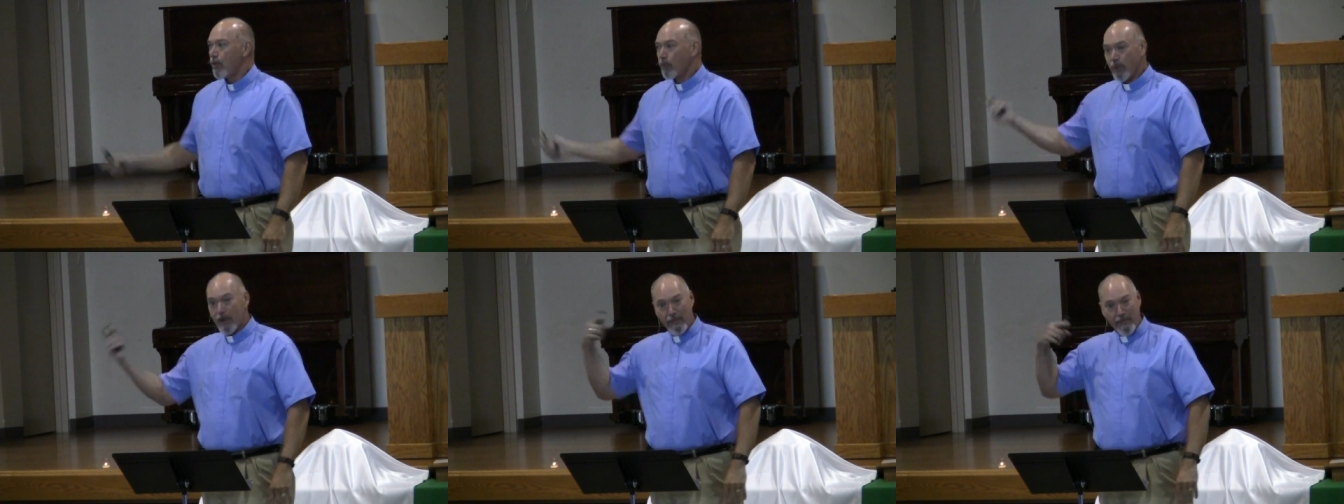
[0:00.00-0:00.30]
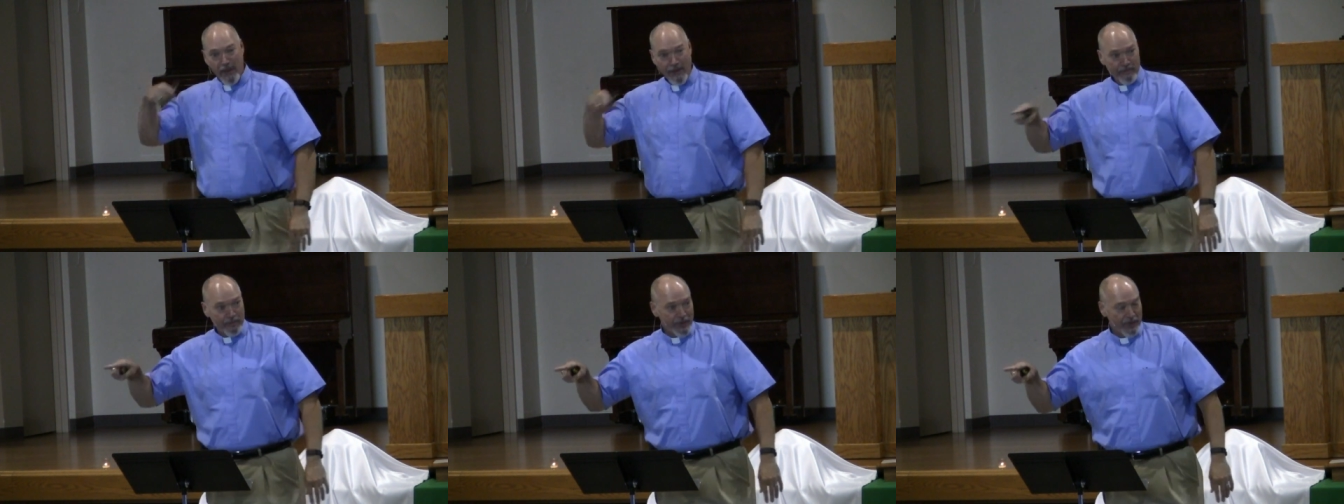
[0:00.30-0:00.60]

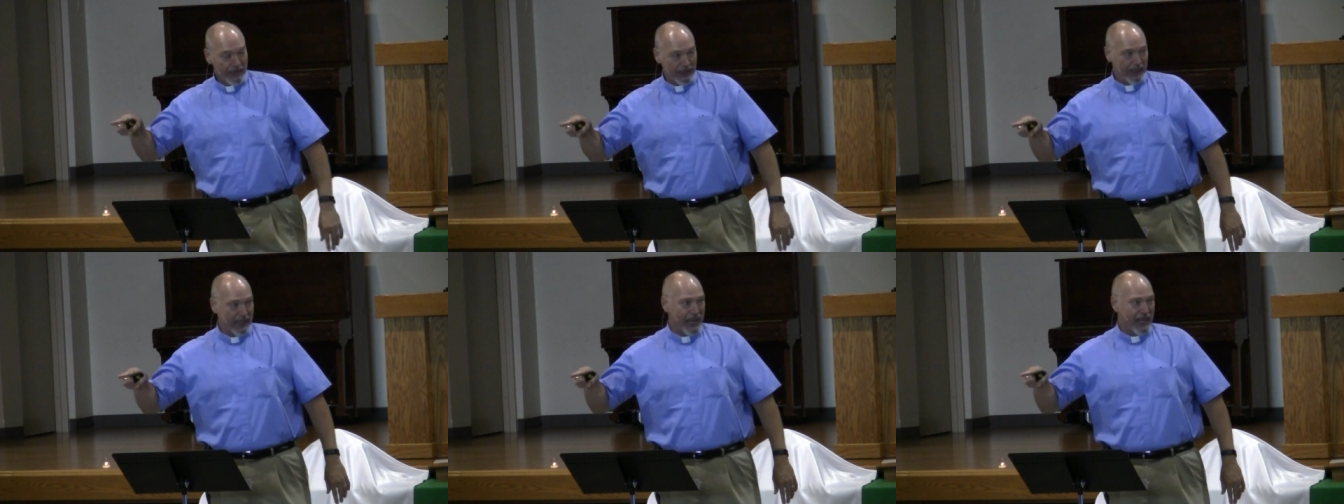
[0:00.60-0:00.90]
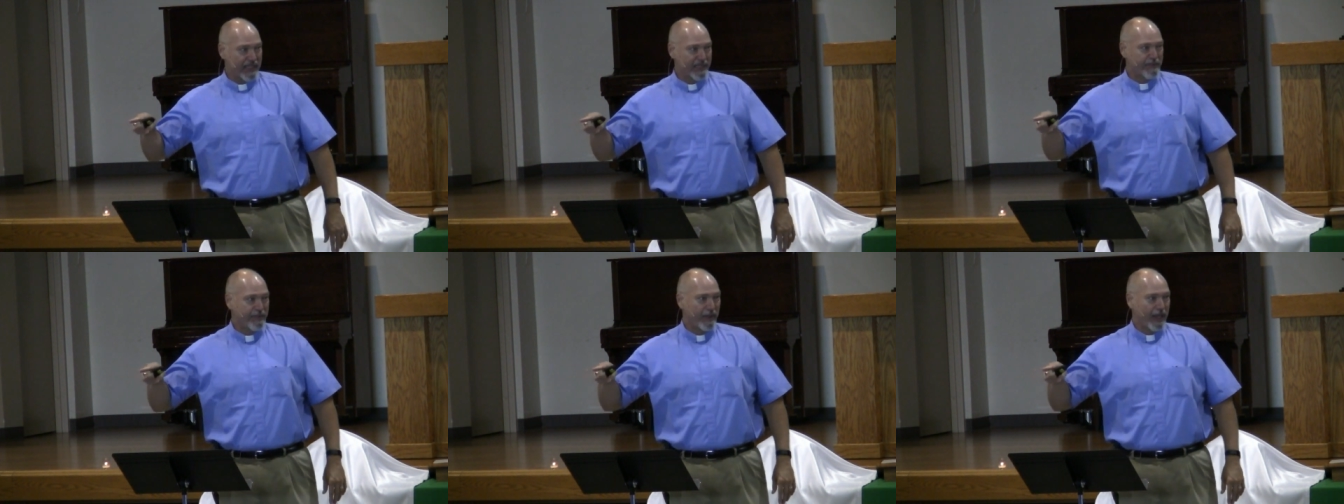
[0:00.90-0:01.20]
Remember in the
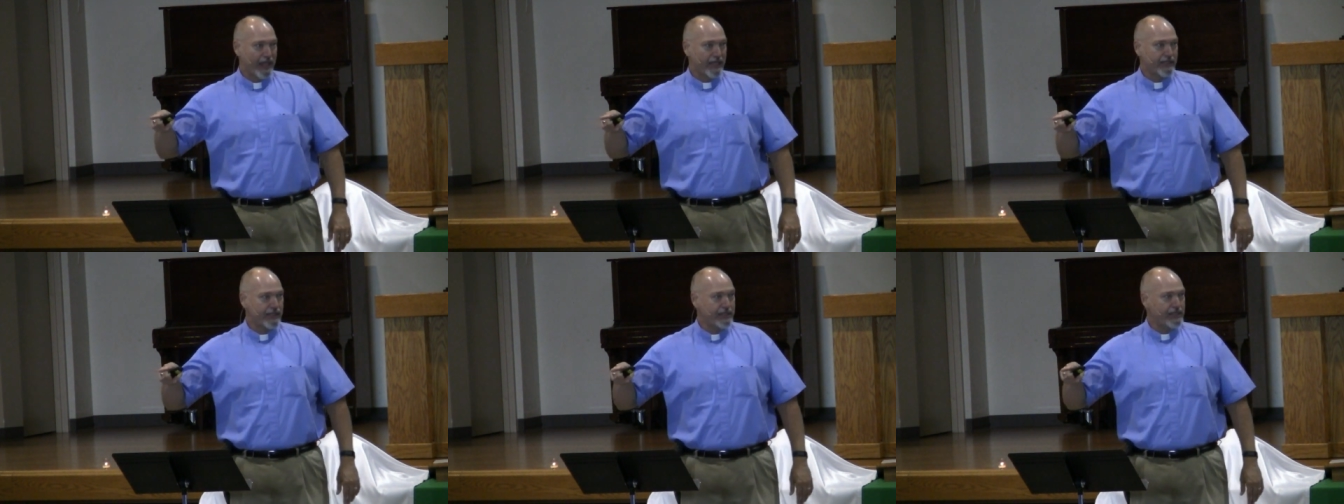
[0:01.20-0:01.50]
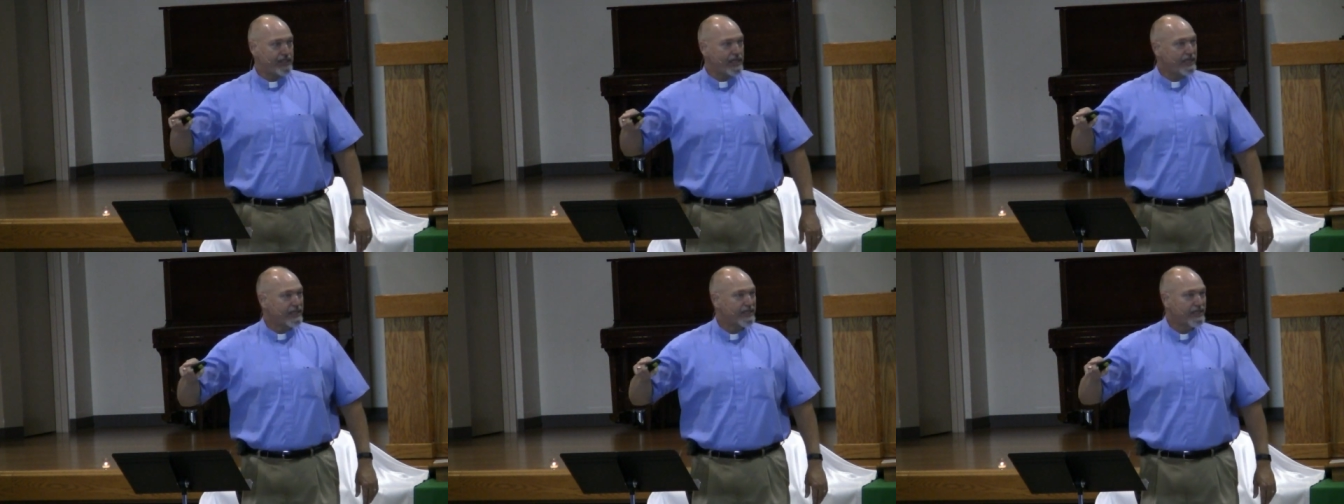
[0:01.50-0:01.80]
gospel lesson,
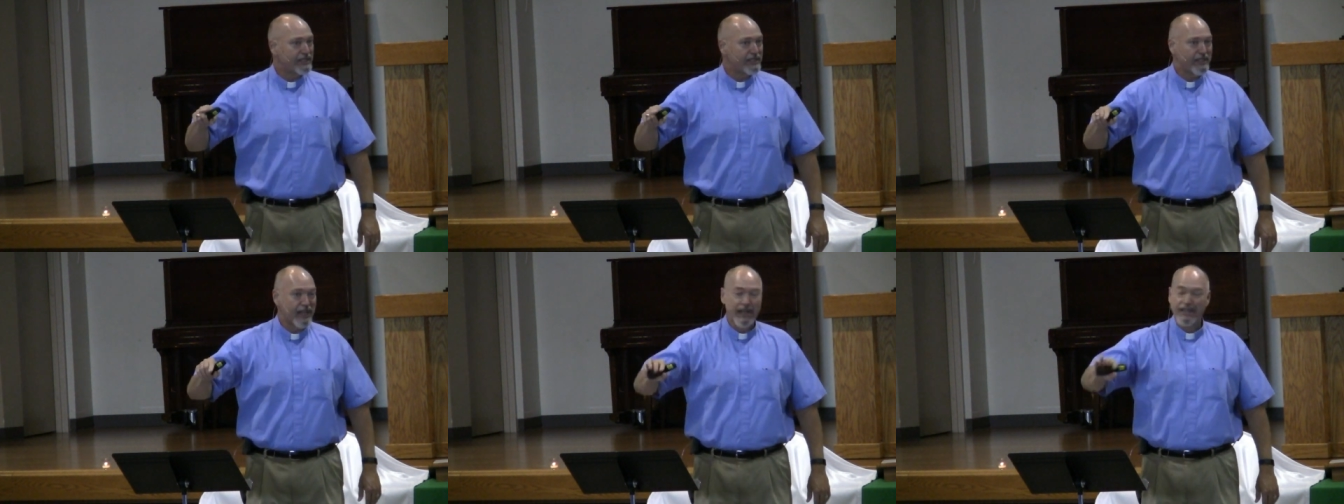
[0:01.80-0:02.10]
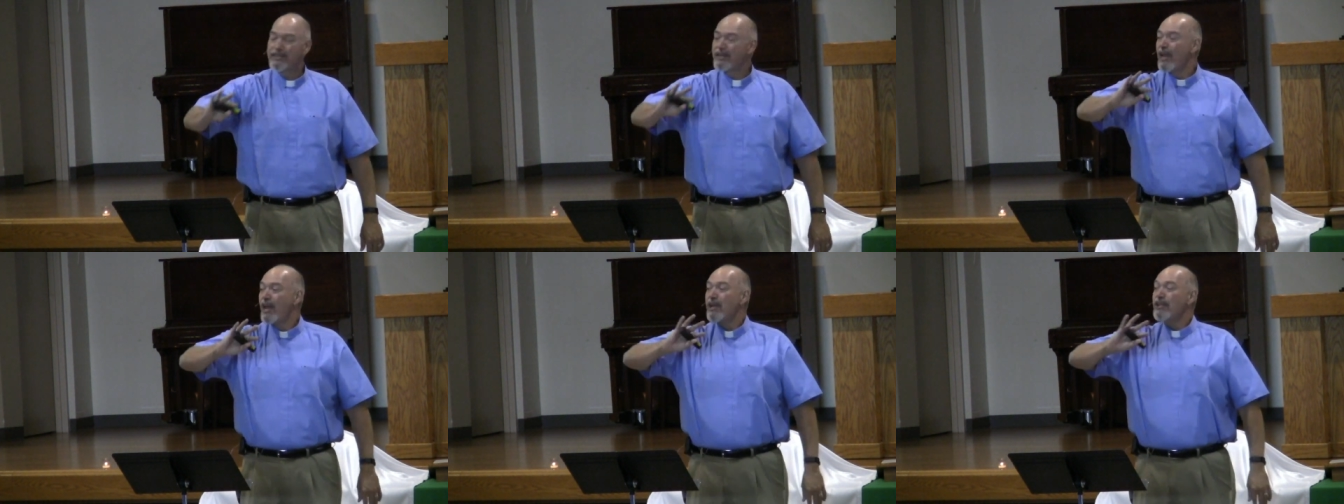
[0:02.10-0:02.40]
Jesus
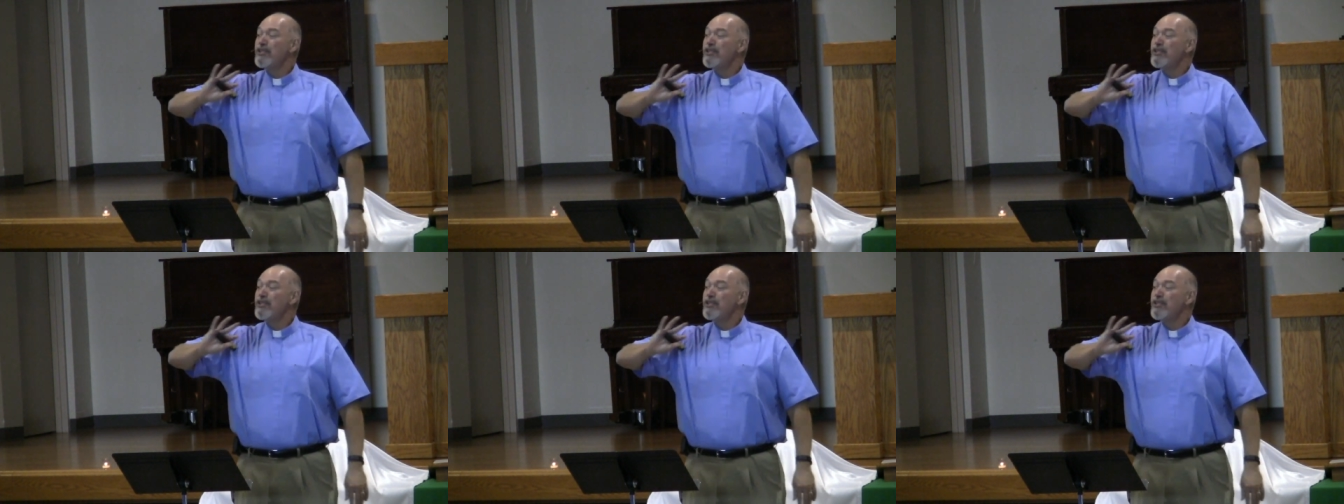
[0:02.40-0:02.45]
says,